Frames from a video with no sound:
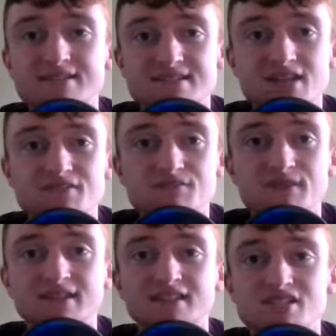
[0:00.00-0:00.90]
deserve some
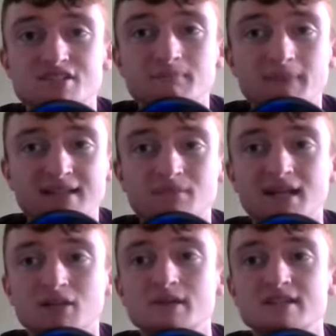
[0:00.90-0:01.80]
recognition.
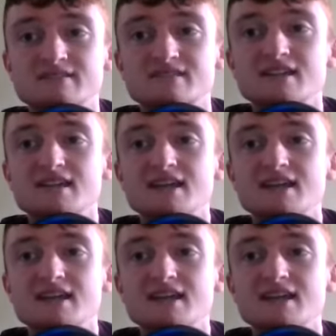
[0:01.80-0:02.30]
Back-to-back wins.